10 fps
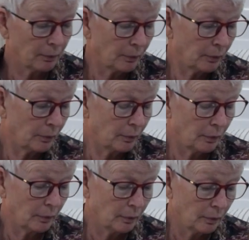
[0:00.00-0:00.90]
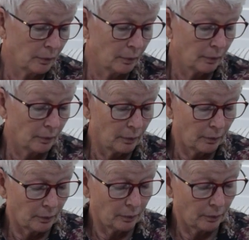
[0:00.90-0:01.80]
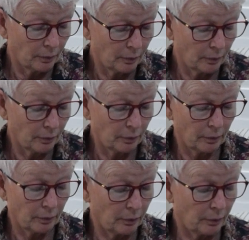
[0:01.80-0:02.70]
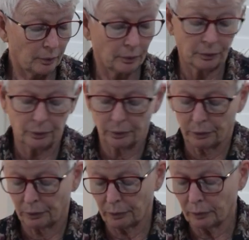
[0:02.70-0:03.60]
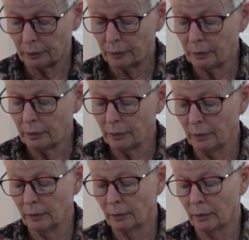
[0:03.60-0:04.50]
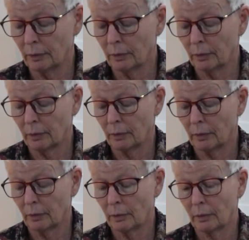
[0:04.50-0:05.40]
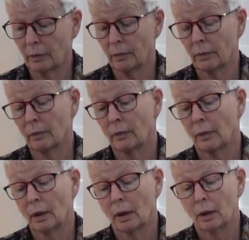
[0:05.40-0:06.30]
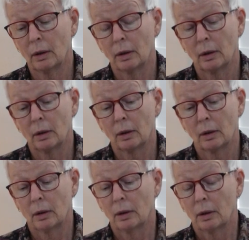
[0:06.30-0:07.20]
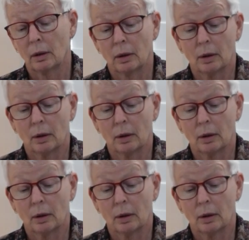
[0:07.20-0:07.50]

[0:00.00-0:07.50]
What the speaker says: (silence)